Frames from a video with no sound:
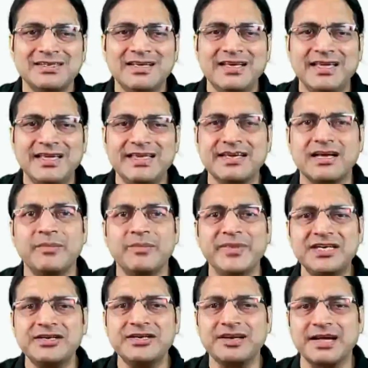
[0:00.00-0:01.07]
He
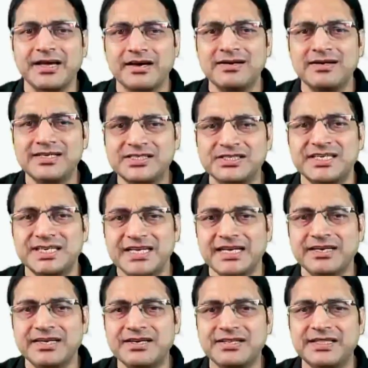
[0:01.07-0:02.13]
committed a careless
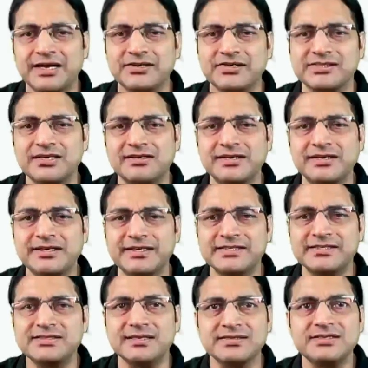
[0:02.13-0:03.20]
deed that resulted in his
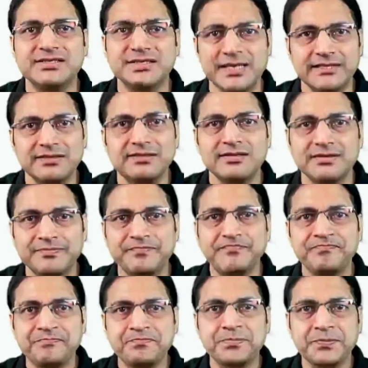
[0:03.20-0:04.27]
son's death.
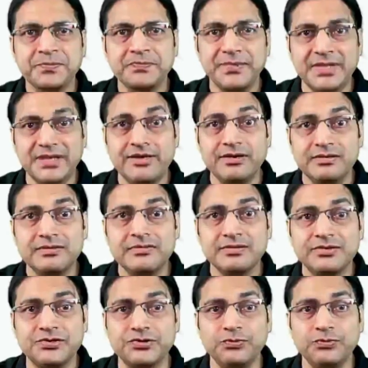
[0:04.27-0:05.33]
Yeah,
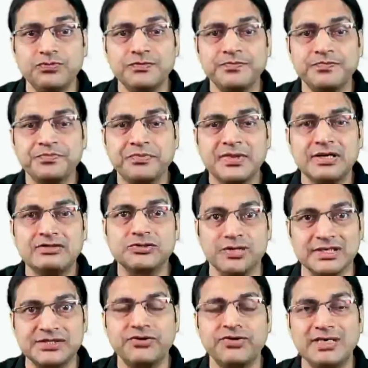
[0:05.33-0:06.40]
true. So
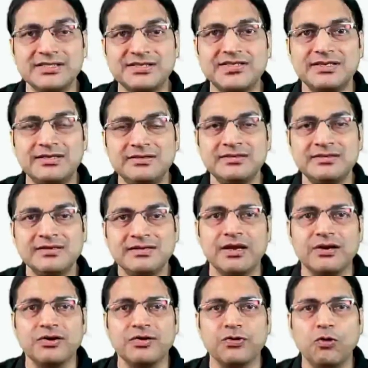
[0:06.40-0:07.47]
this is your answer.
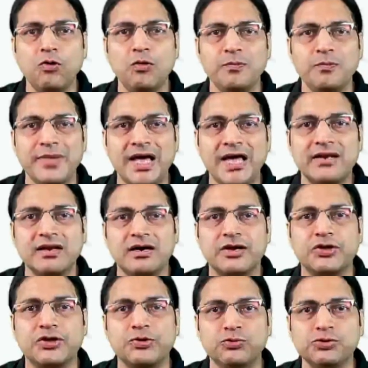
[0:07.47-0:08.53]
No man
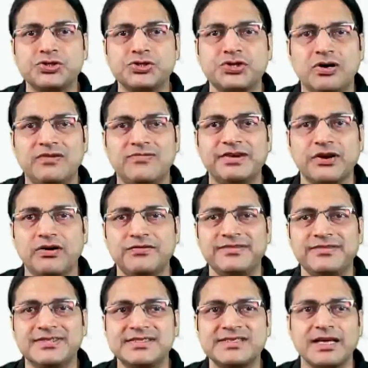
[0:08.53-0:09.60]
accused of an
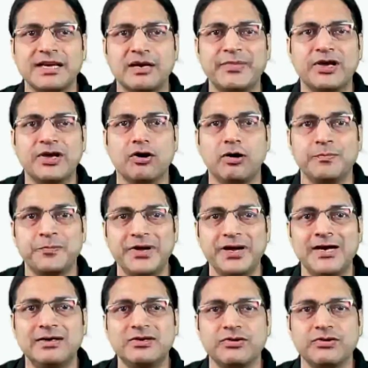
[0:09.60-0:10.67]
offence can be
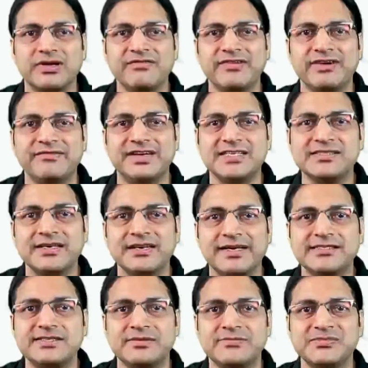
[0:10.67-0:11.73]
compelled to give evidence
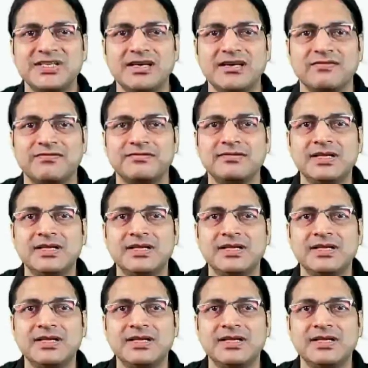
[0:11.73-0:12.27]
against himself.